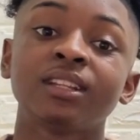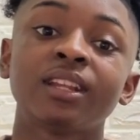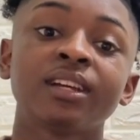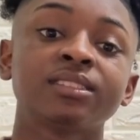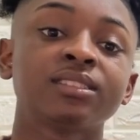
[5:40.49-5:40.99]

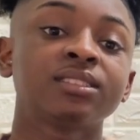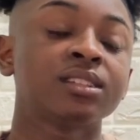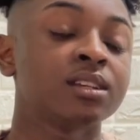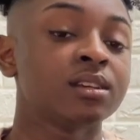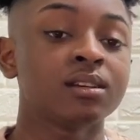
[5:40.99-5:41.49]
next
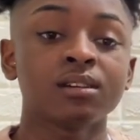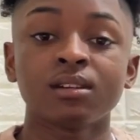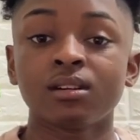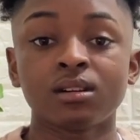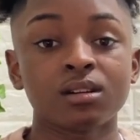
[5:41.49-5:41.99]

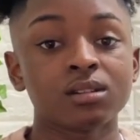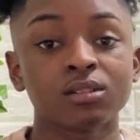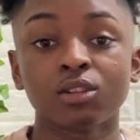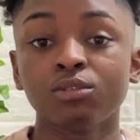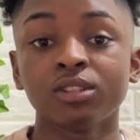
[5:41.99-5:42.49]

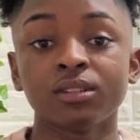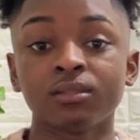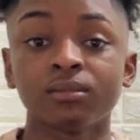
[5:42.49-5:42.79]
clothing.